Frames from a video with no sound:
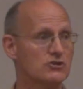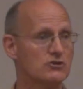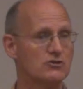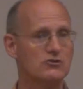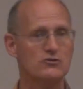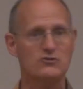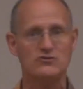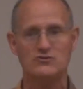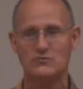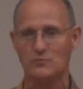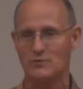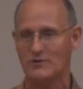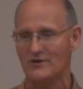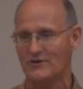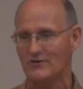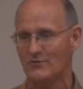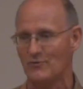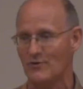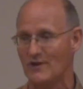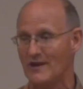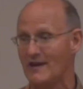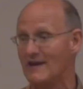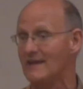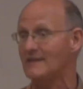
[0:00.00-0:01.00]
Jews
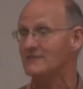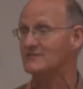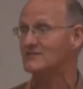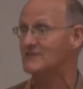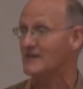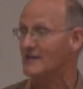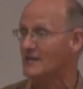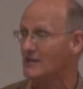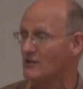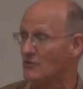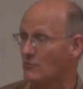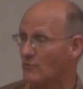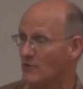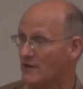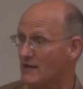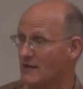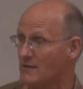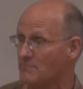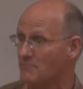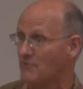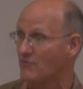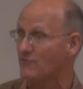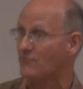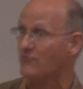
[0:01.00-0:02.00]
did
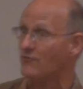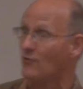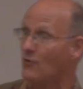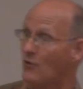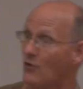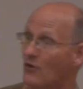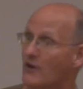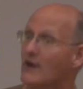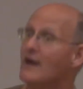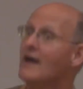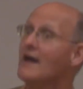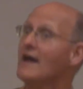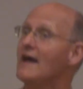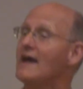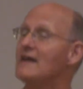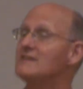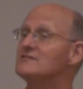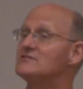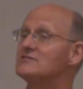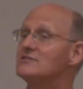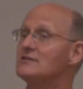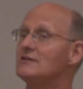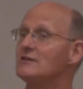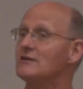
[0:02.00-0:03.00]
agree before,
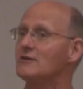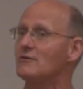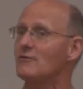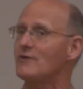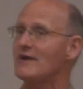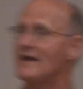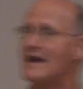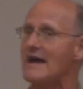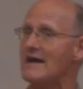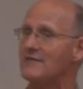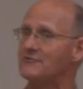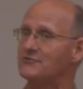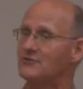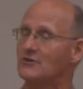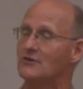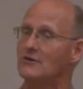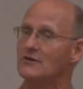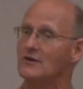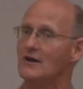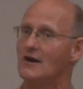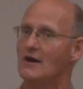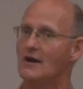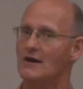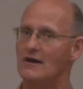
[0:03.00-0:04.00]
and still agree
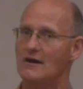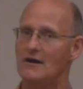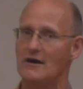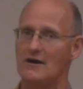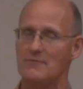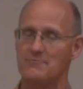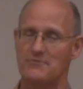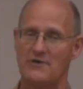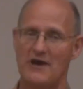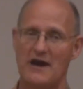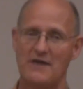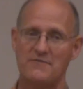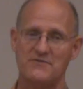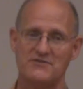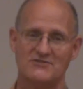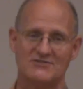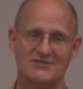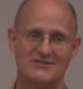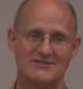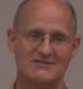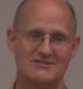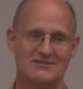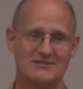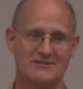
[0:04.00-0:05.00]
after, are
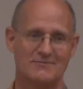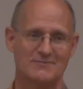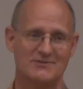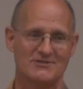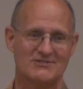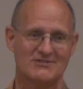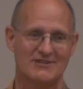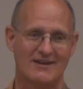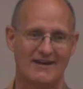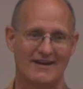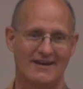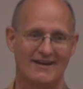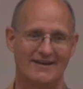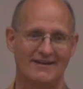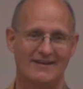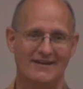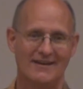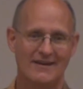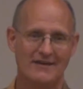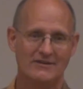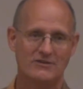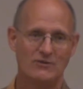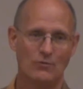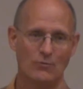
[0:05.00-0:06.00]
prophecies of the Messiah.
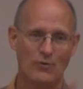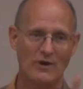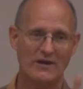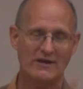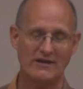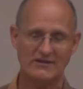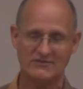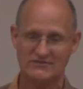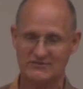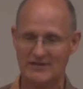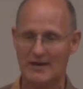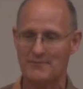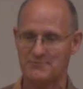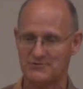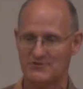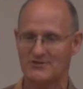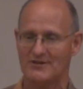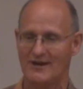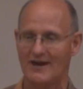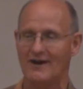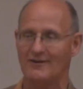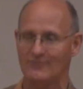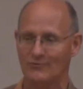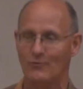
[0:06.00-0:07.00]
The one
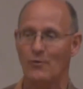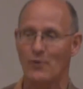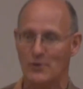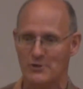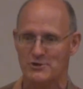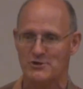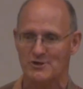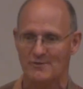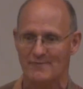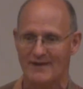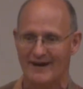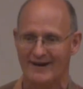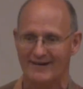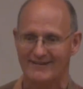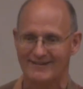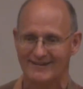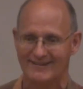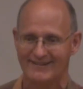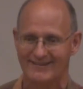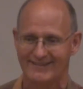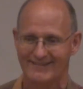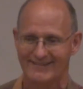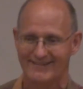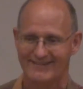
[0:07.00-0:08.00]
exception I'll warn you about.
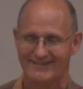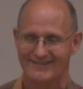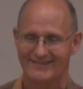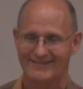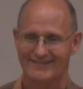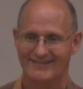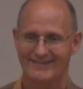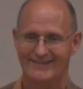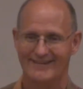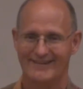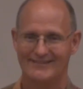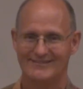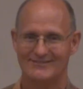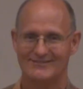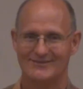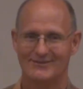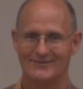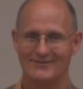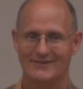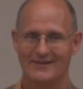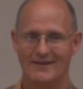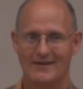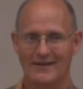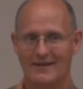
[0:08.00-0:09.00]
All right,
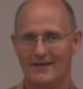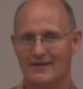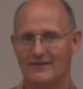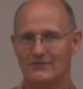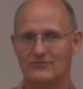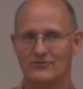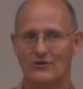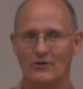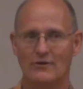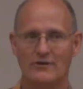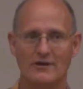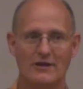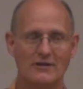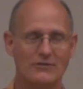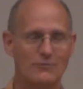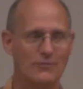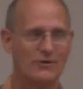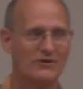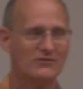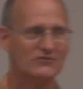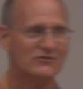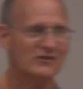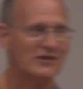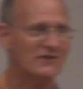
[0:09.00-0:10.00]
so in other
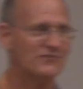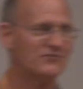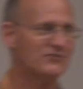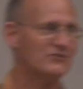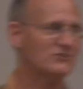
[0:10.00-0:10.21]
words, if